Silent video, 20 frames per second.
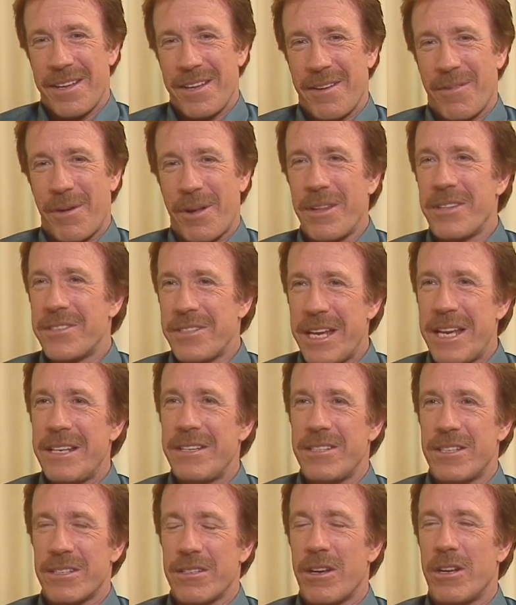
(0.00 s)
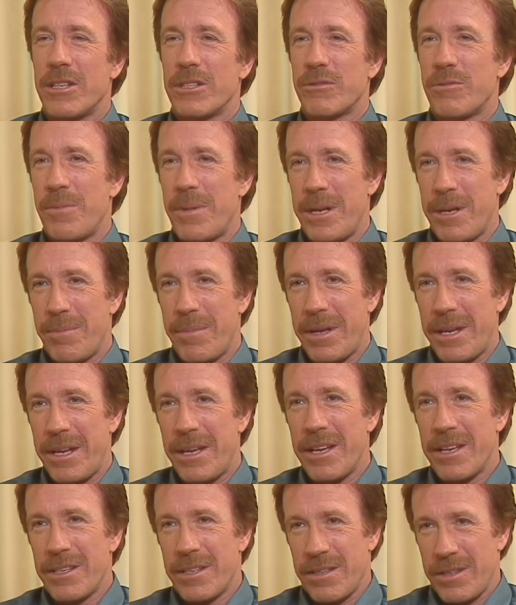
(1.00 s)
Well, the scene just calls for me to be
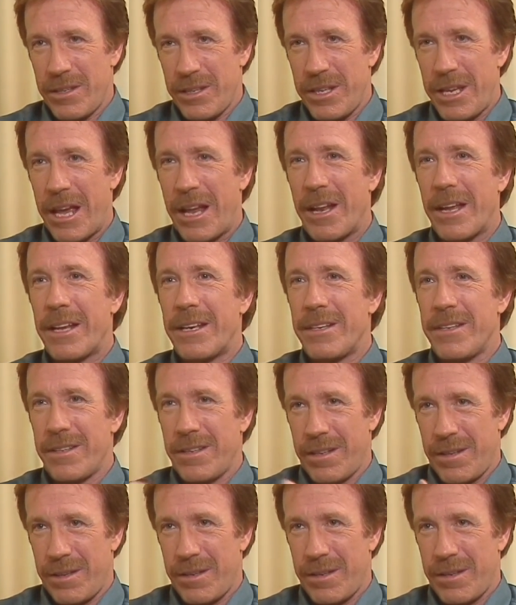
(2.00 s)
yelling